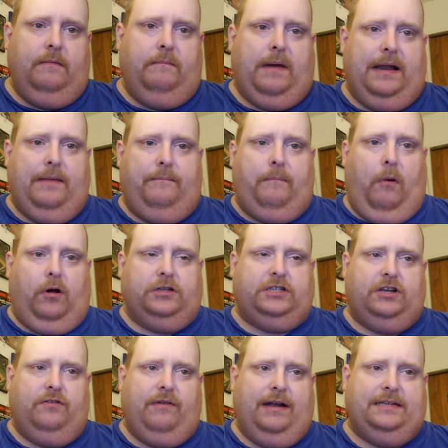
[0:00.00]
by the
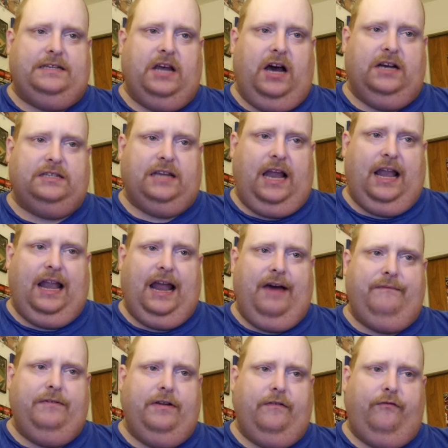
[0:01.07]
Boston Red Sox
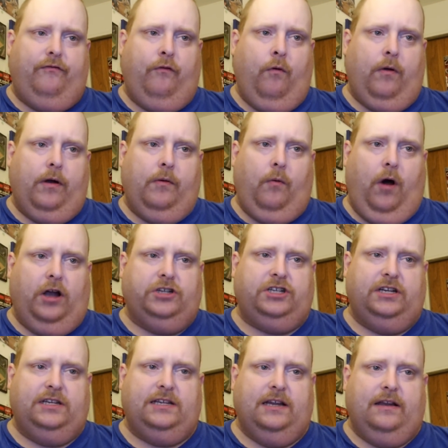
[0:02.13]
11 to 4 in
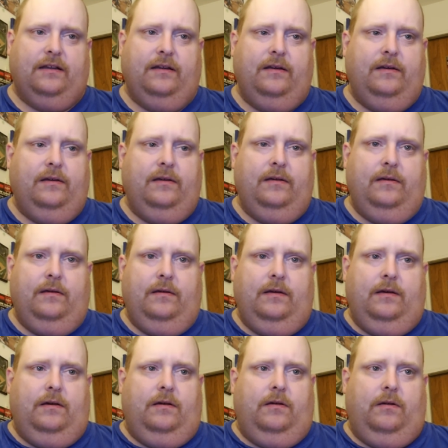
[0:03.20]
Washington.
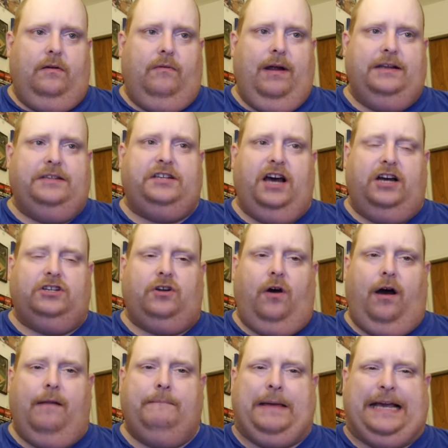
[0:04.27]
Red Sox
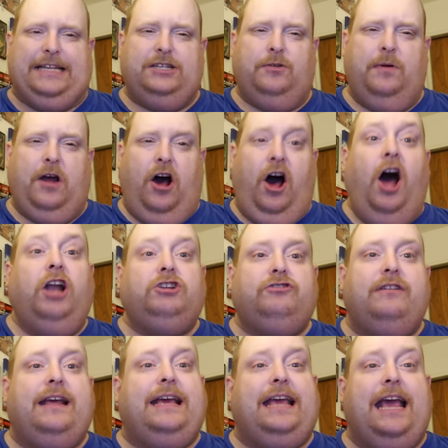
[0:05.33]
are on pace to win
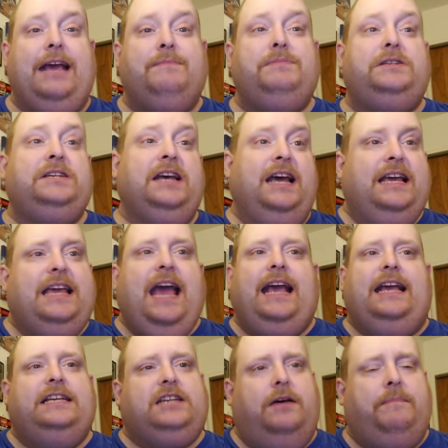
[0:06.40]
108 games.
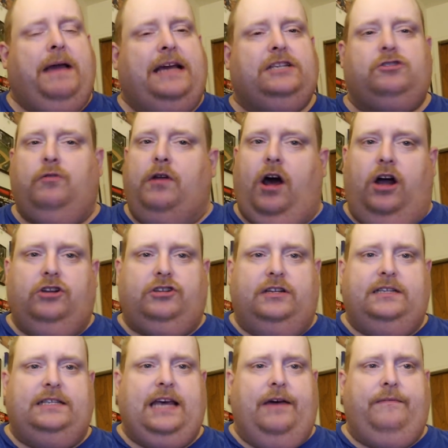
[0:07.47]
Yankees on pace to win
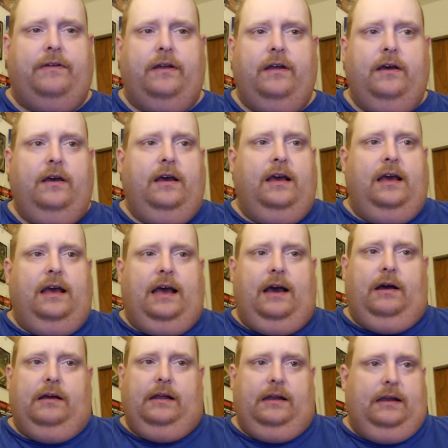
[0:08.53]
107.
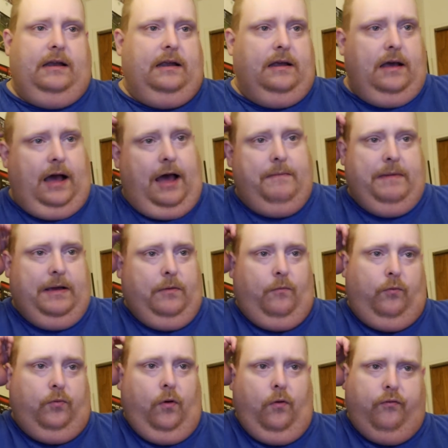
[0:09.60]
I
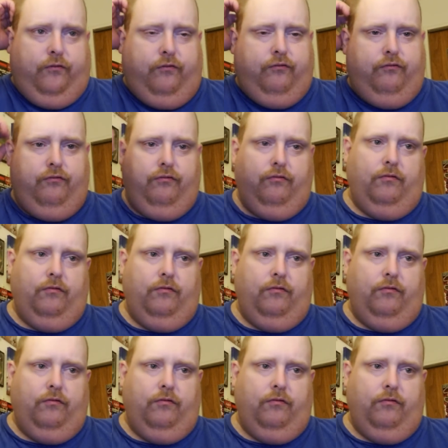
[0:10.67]
mean, woof.